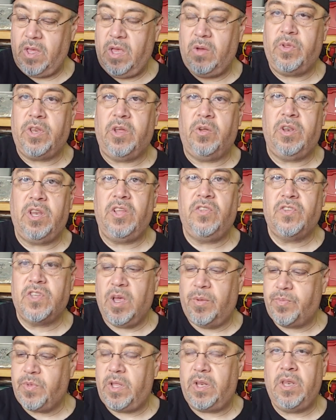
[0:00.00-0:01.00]
When you need
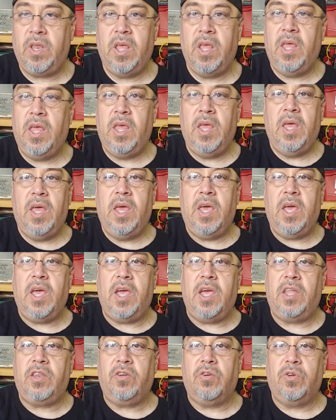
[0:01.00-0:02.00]
something
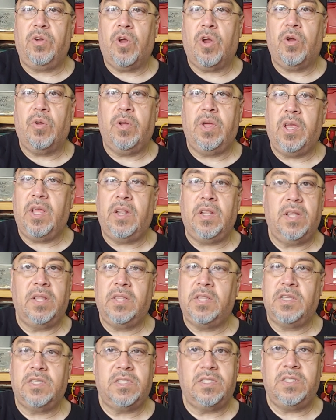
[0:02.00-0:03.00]
and you're in a hurry, and
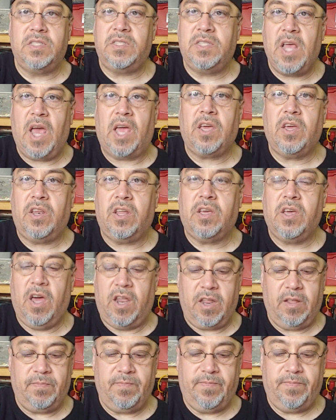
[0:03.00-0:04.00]
this is not going to cut
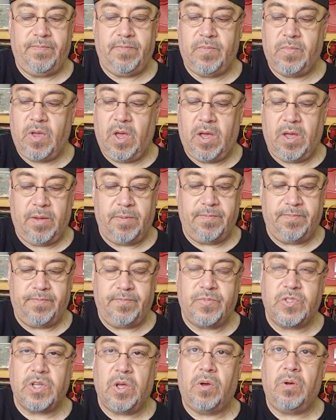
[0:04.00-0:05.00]
it. Um,
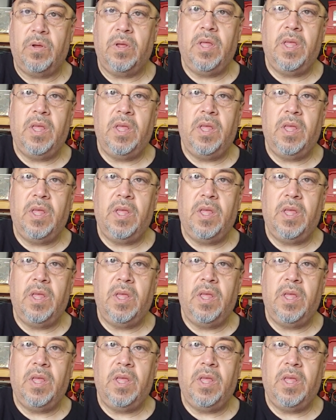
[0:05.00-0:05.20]
so.